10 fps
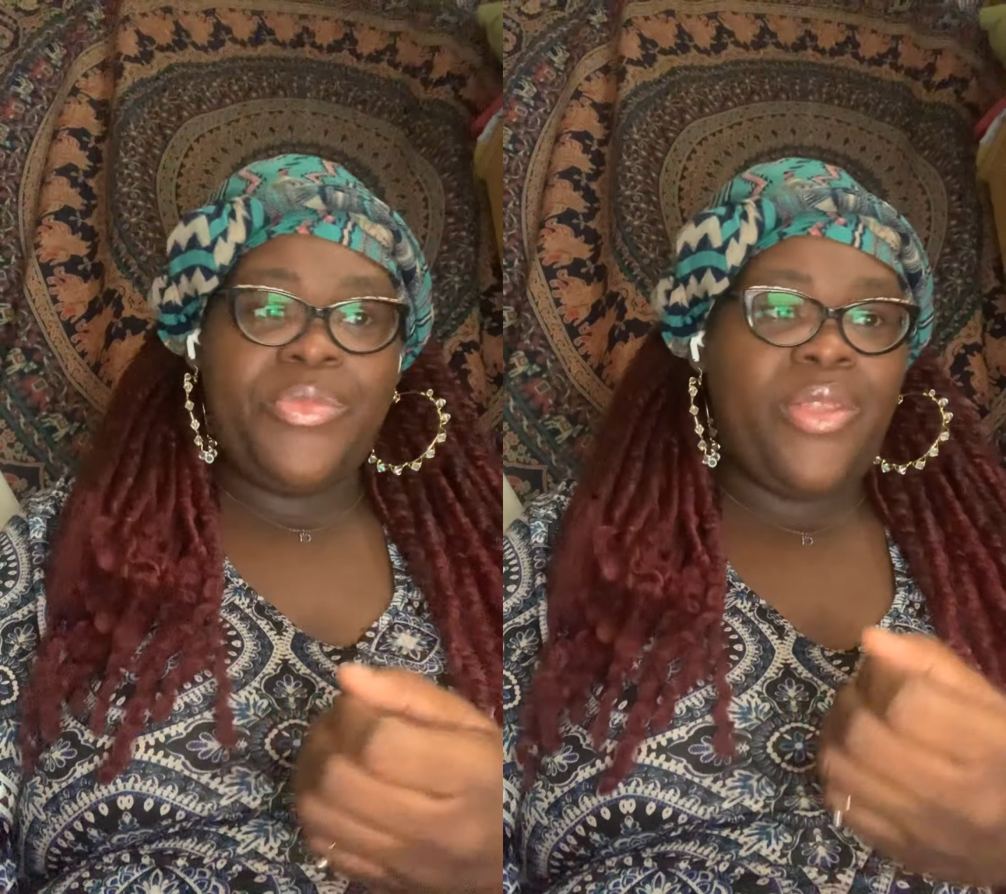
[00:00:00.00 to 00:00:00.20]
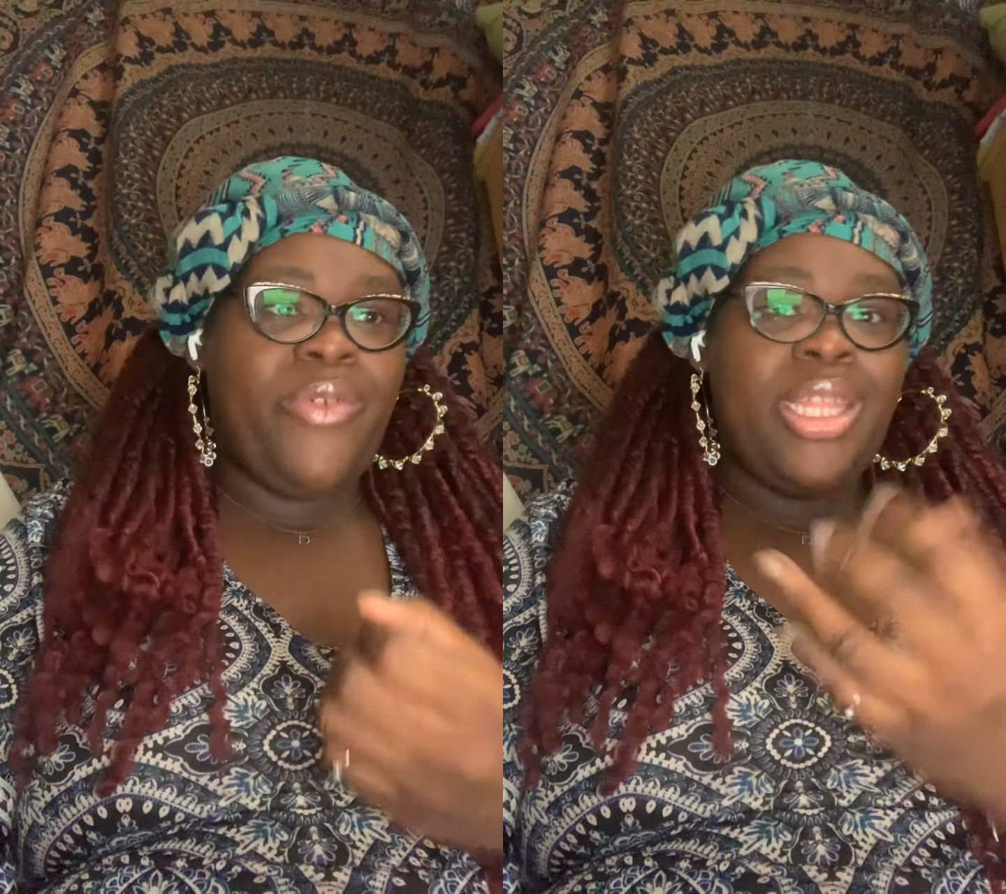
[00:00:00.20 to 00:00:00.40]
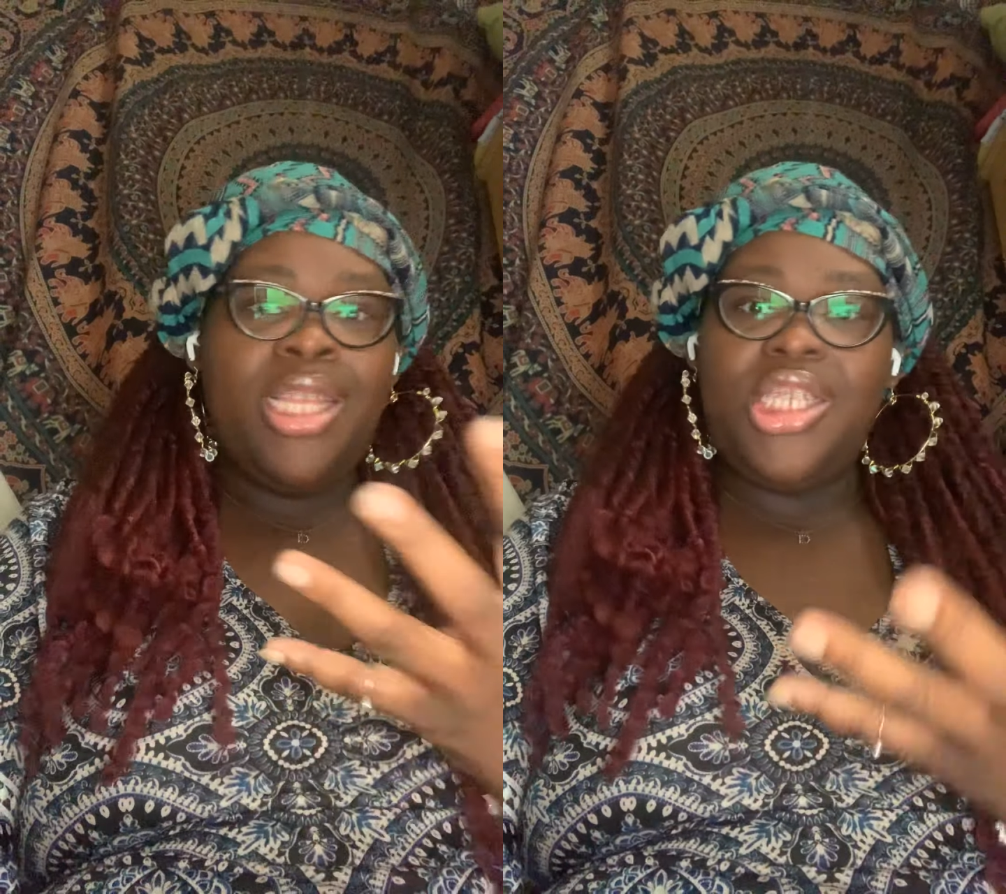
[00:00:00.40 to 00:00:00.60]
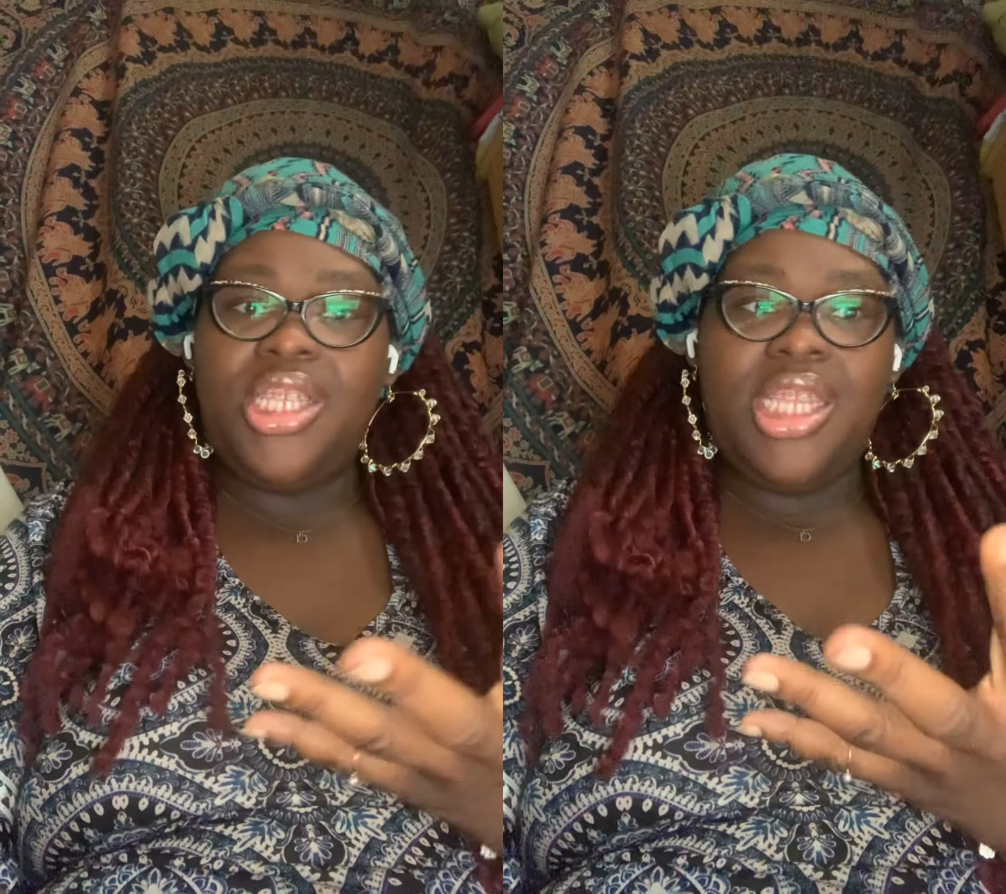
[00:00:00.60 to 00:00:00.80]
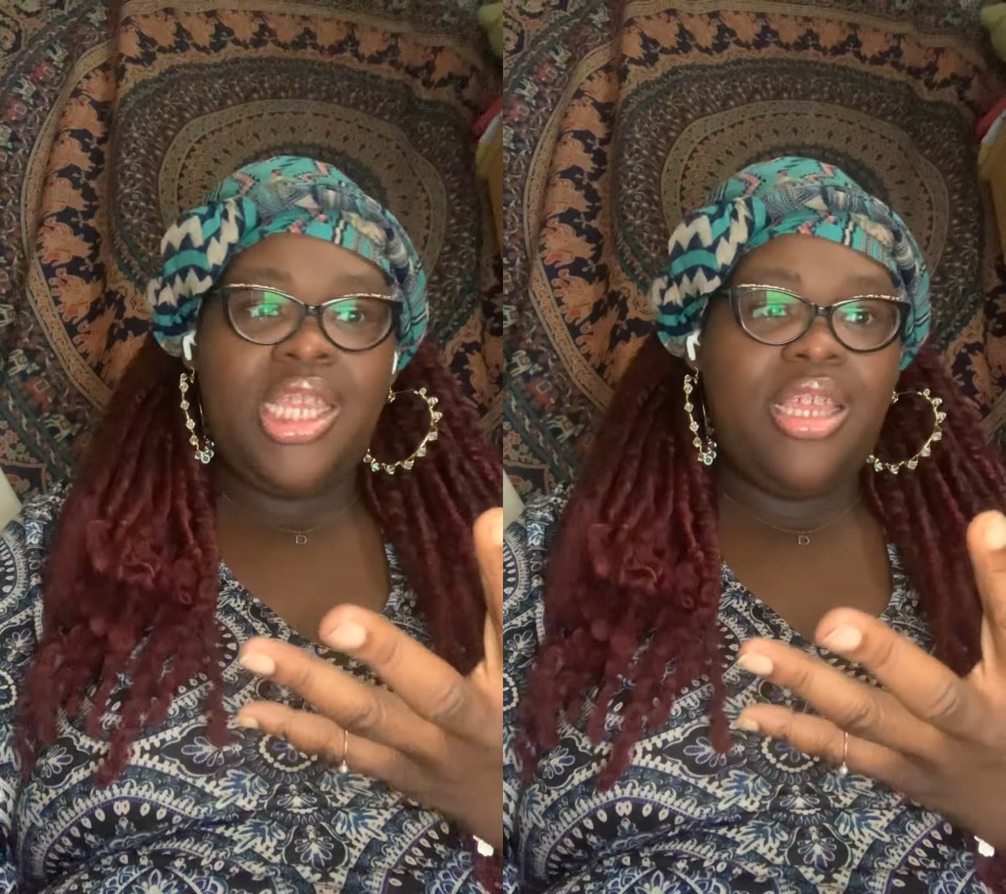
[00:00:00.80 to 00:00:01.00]

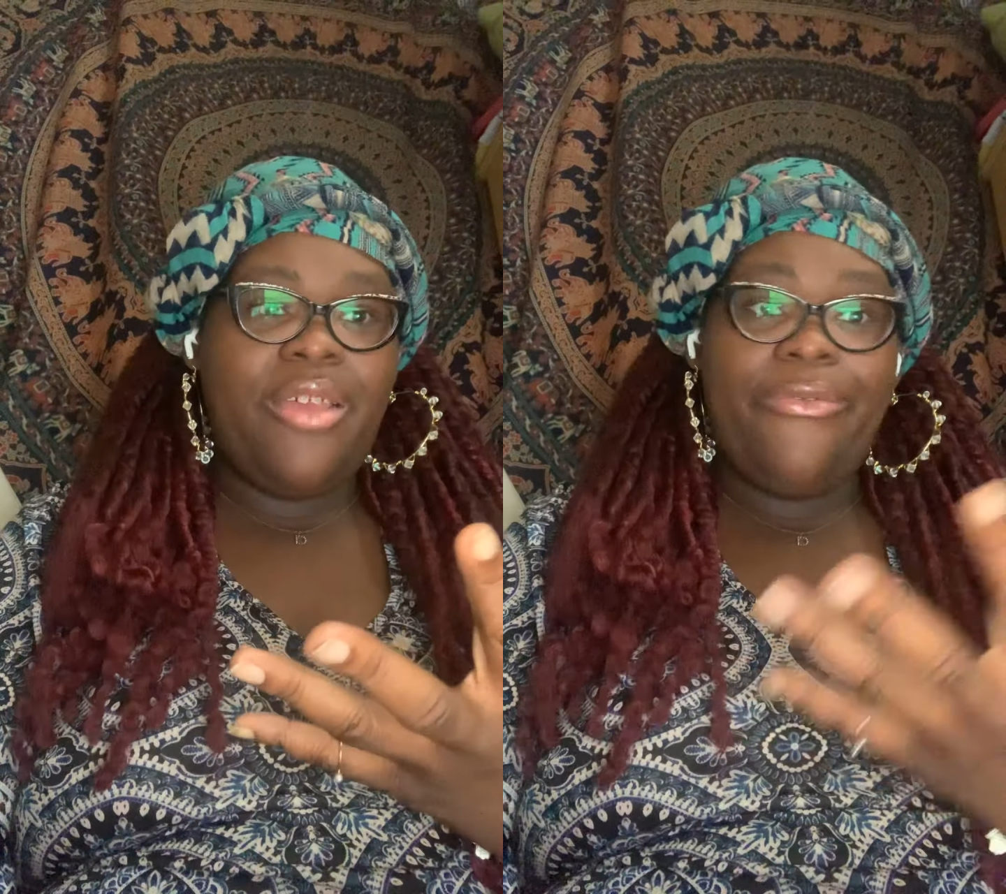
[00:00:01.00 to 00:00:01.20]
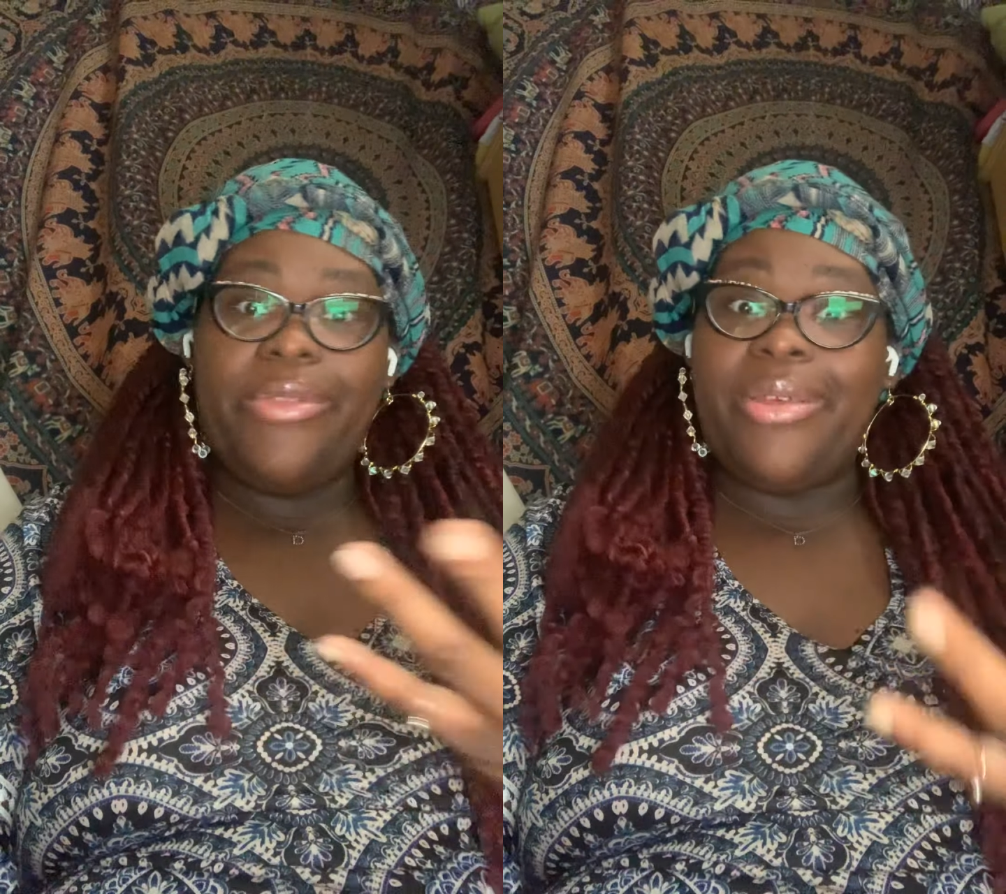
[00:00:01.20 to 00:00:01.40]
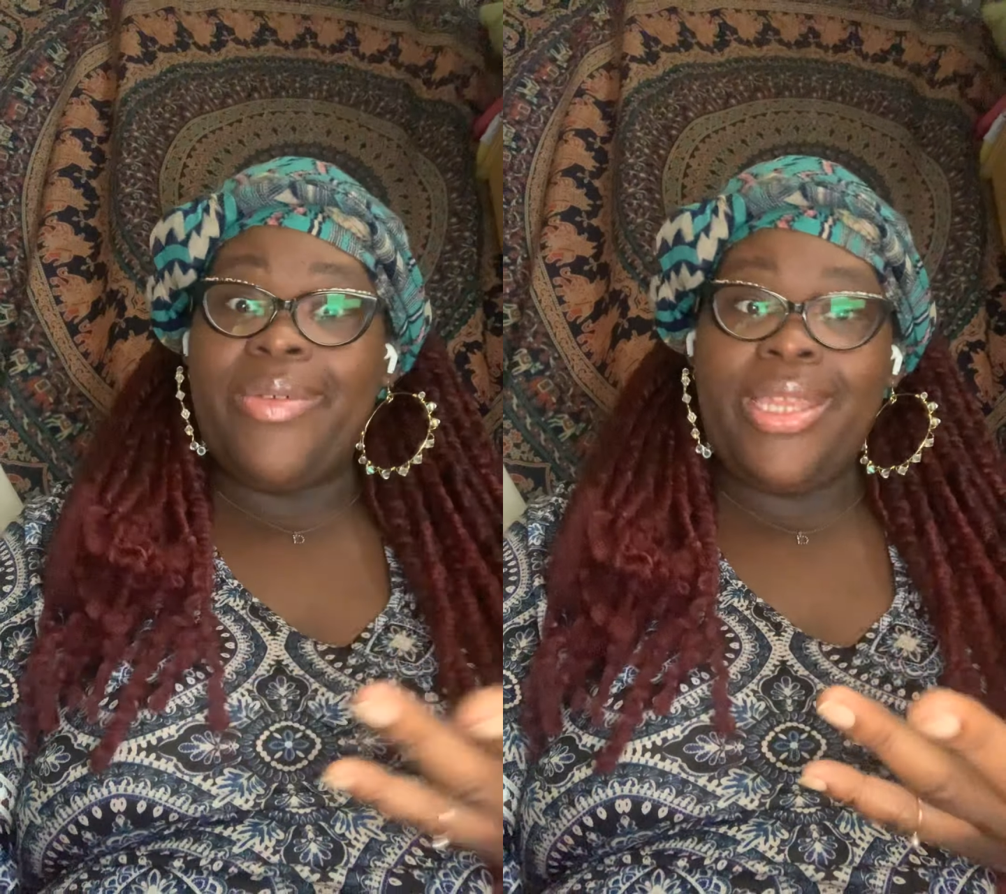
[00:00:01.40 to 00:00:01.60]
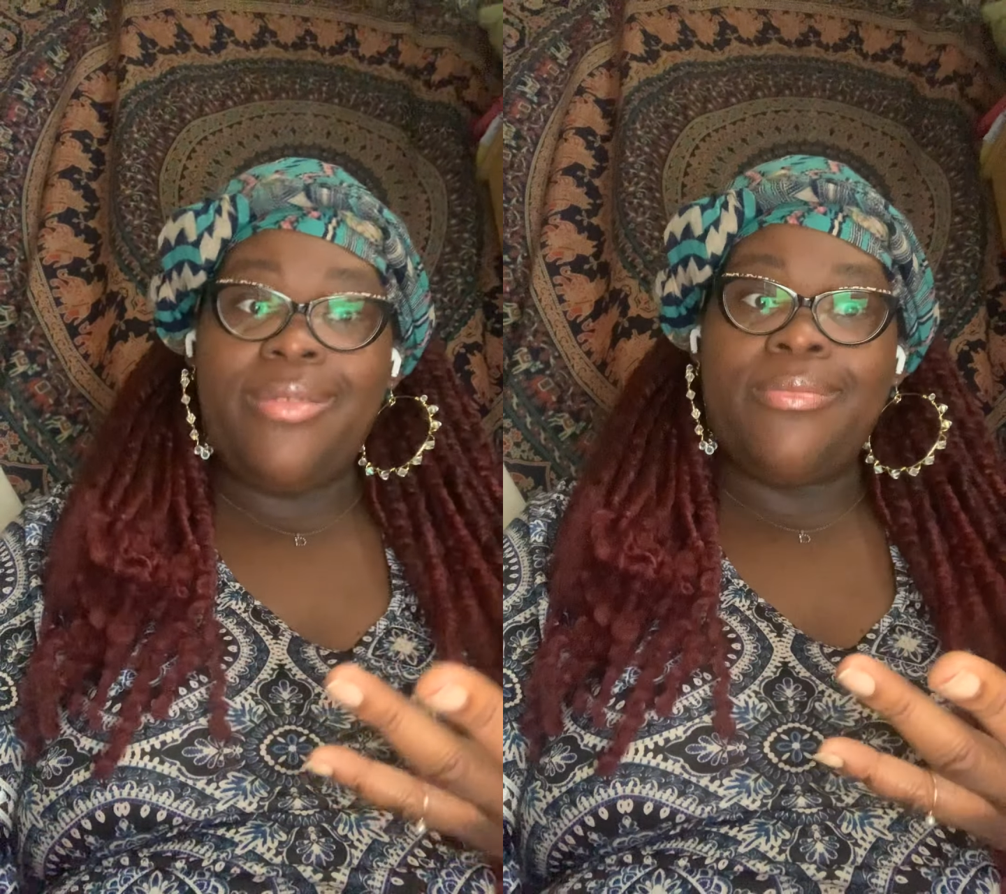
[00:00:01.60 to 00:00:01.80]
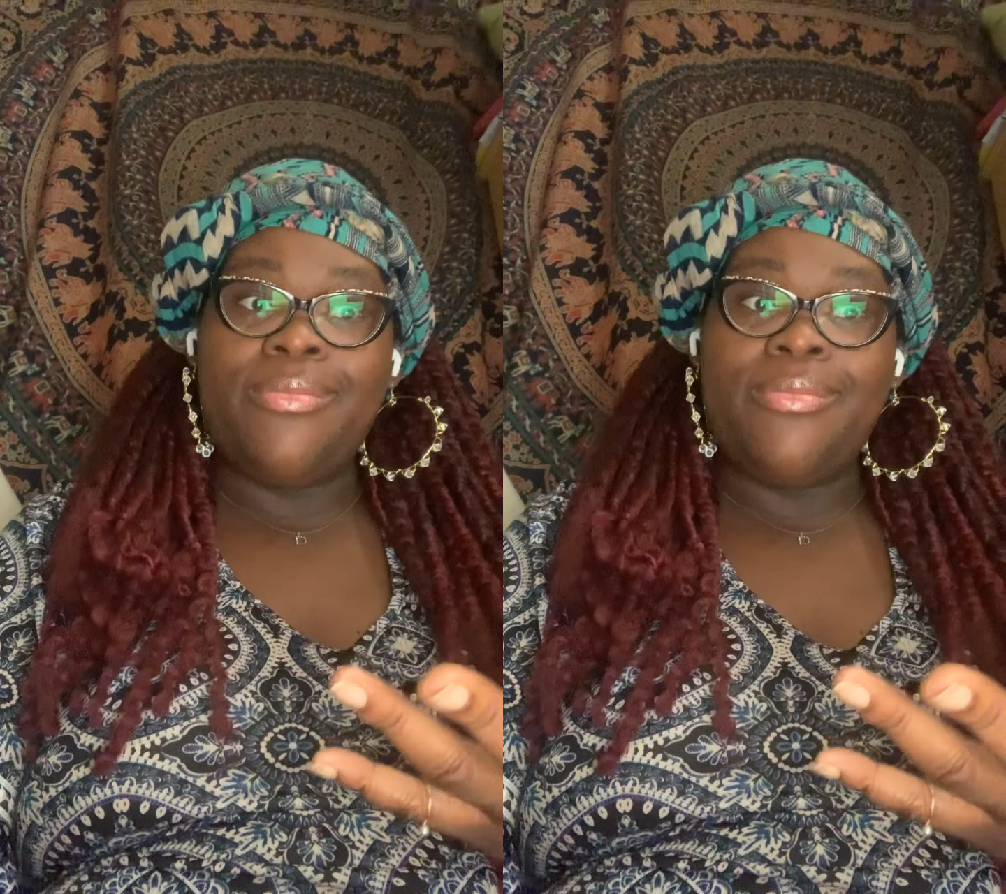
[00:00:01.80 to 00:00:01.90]
financially affluent,